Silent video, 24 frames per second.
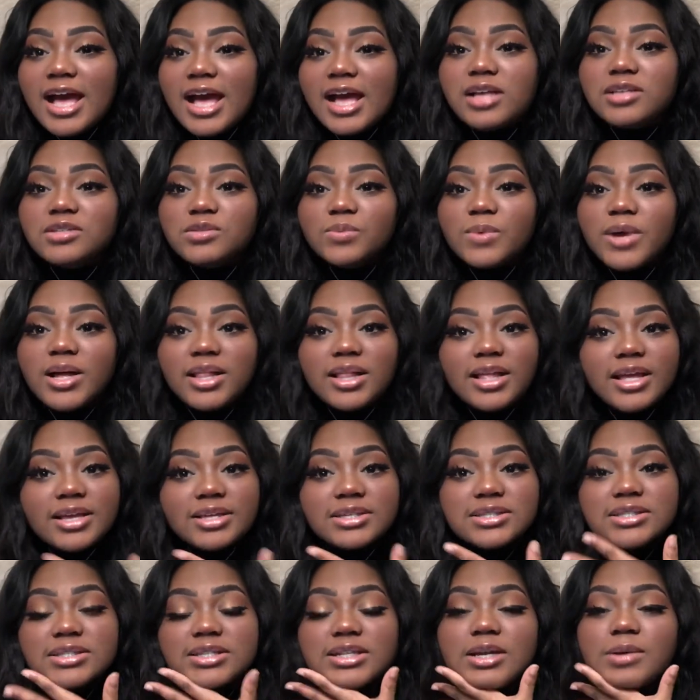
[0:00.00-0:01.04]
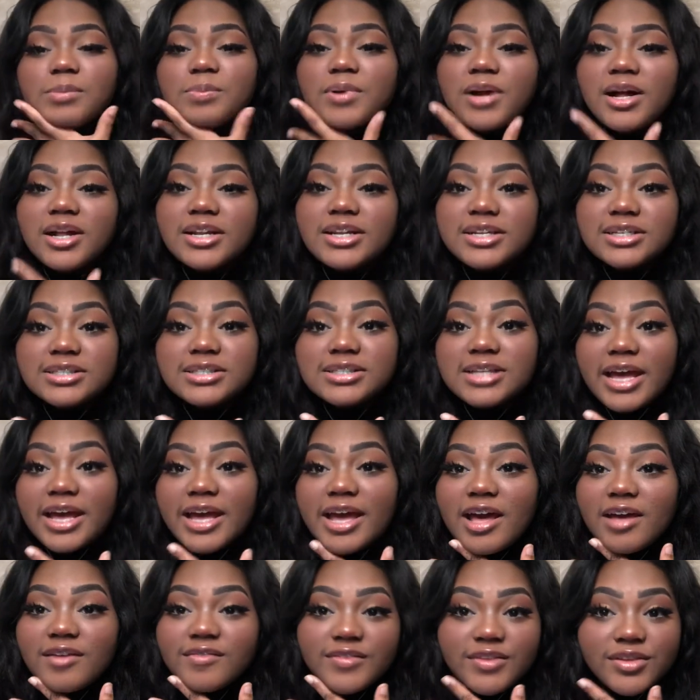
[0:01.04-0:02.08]
As well as the products I
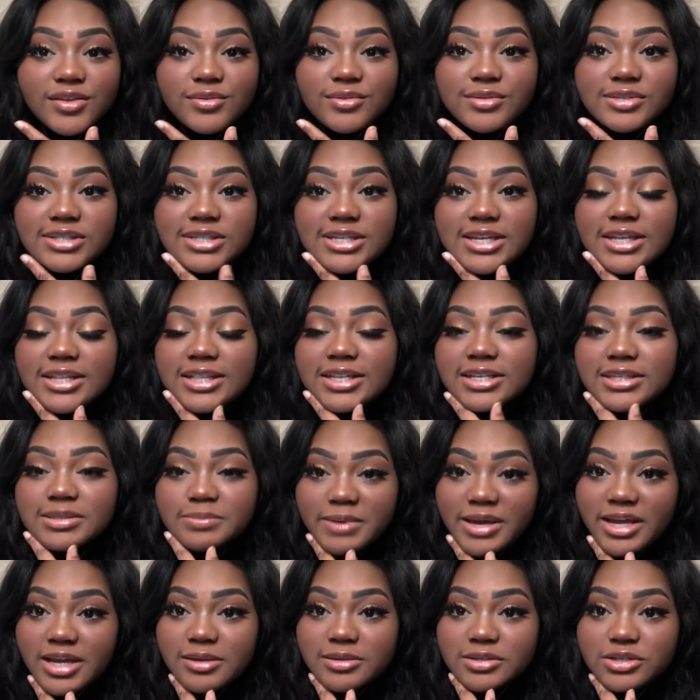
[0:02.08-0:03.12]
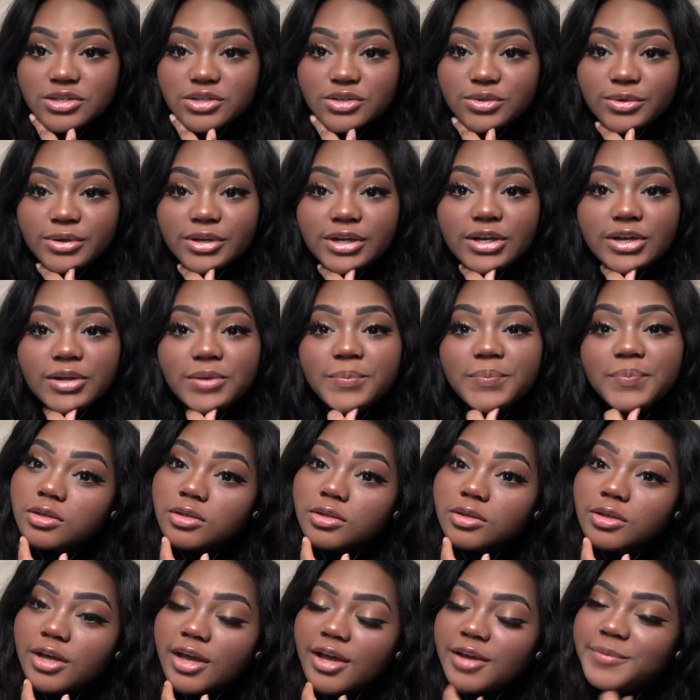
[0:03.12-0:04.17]
have used in this makeup tutorial.
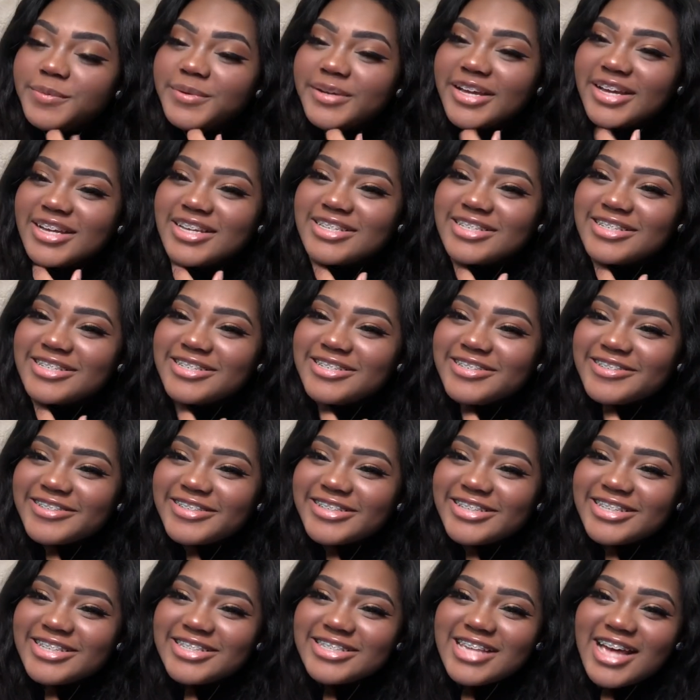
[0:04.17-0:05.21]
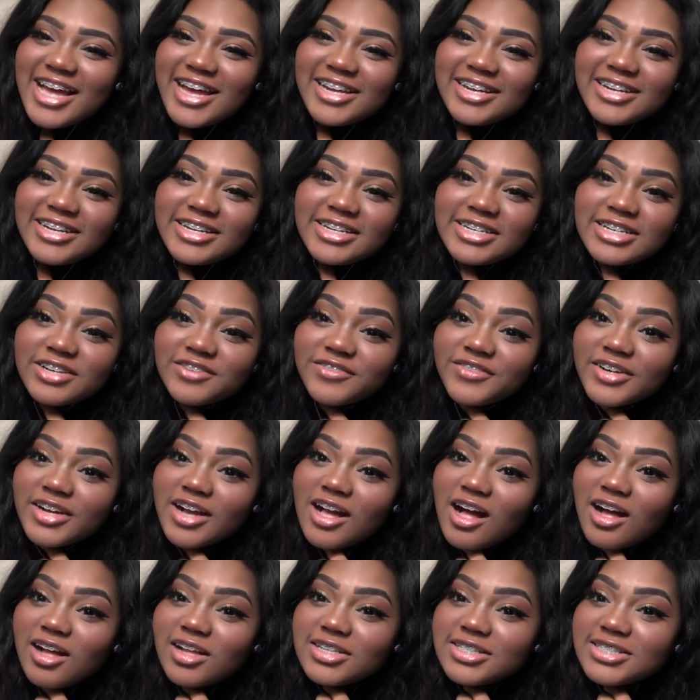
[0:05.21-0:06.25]
I hope you guys enjoyed this kind of different
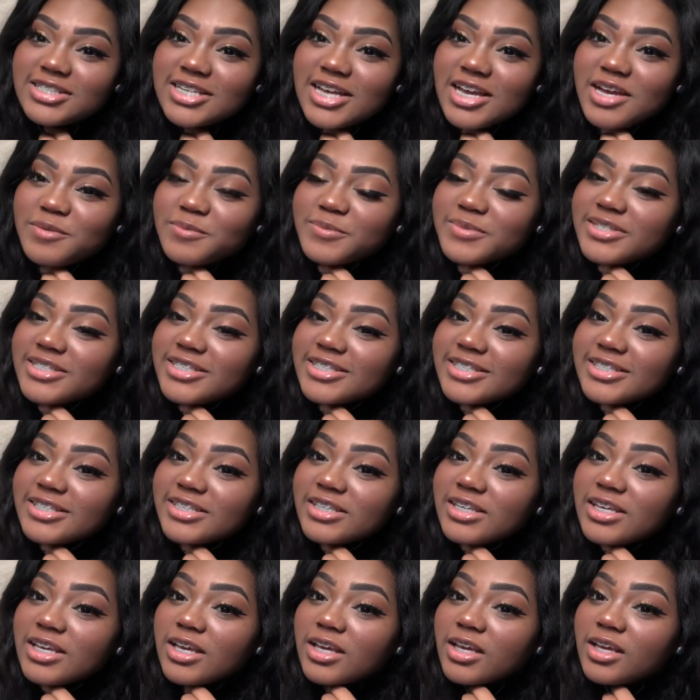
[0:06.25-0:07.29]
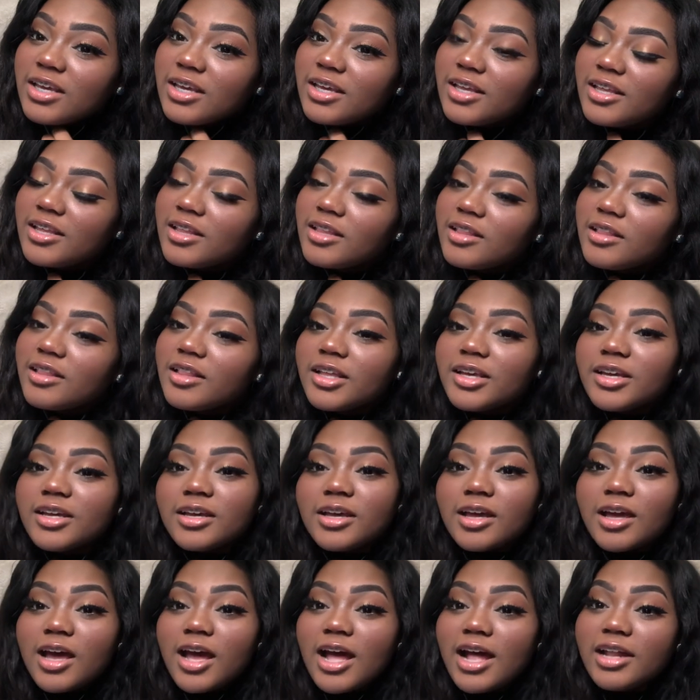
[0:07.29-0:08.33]
concept, like
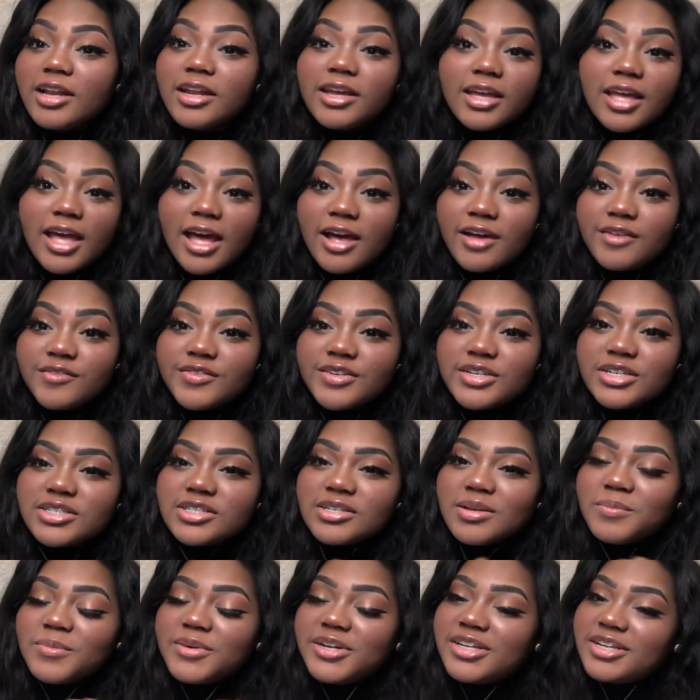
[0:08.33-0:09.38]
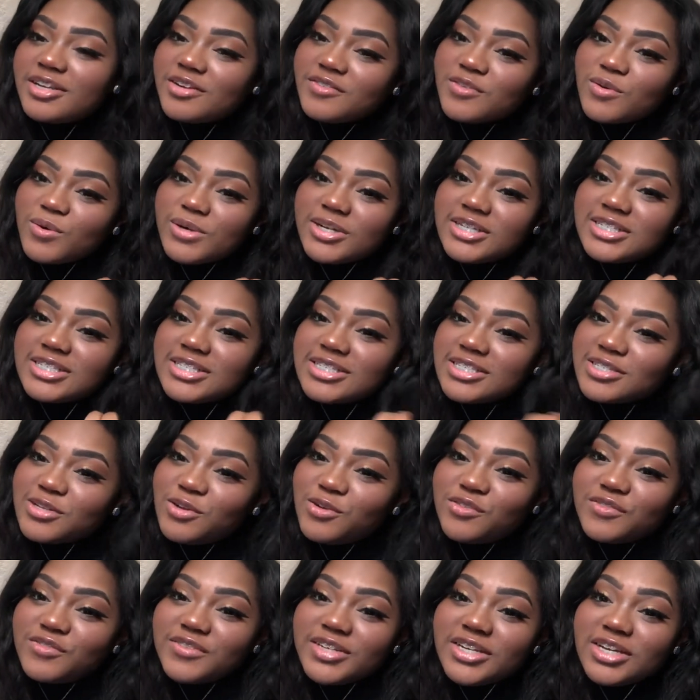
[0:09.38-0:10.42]
how to catfish someone. Of course, this
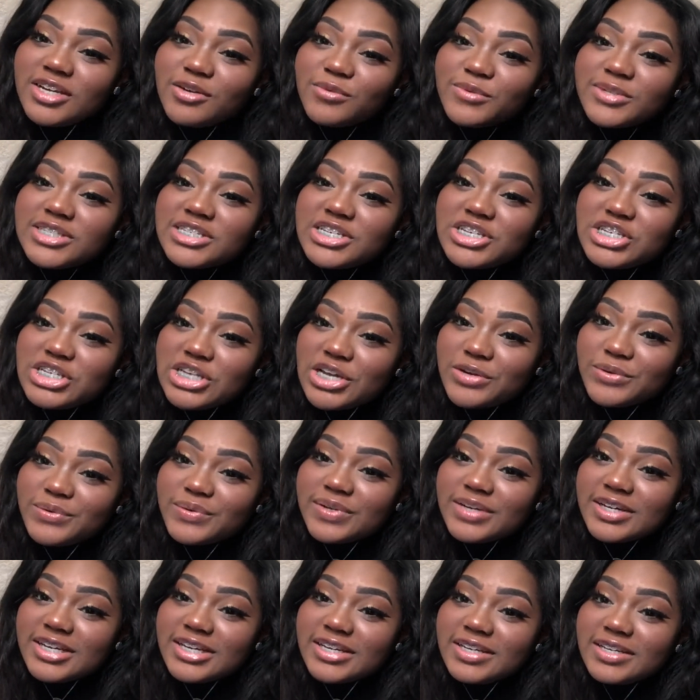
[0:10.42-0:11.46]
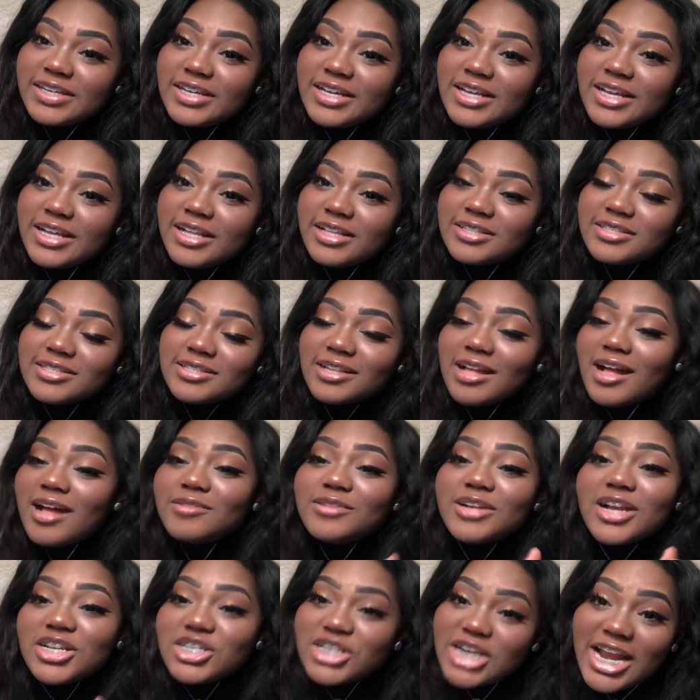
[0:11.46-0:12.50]
whole video was a joke. It's not, I'm
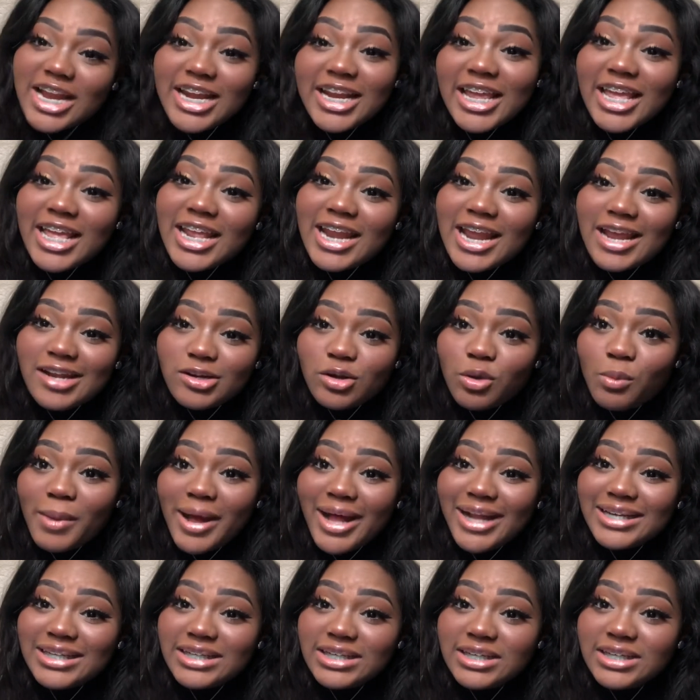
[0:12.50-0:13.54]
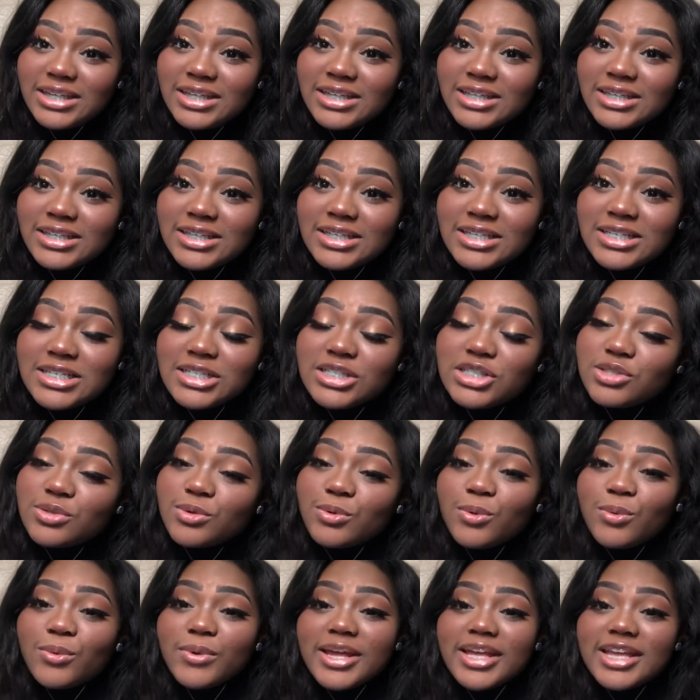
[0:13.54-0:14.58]
not trying to get at nobody, so
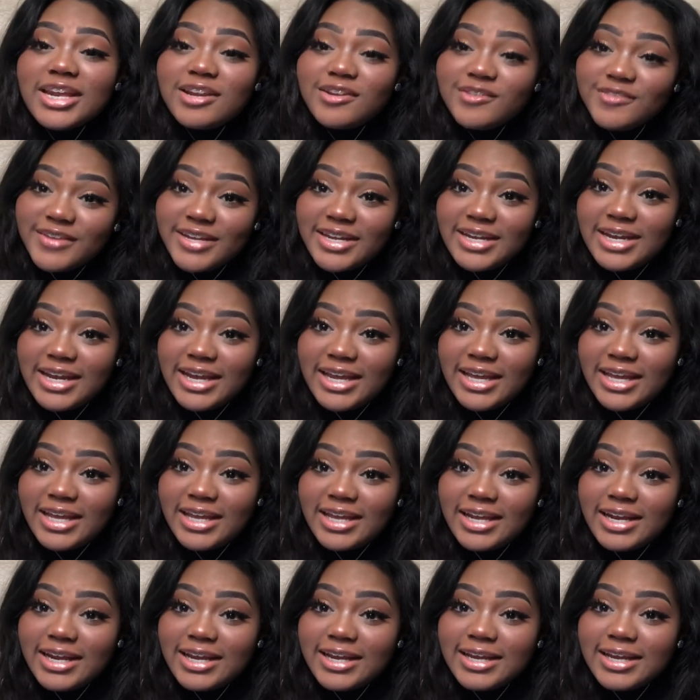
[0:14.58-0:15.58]
don't get offended.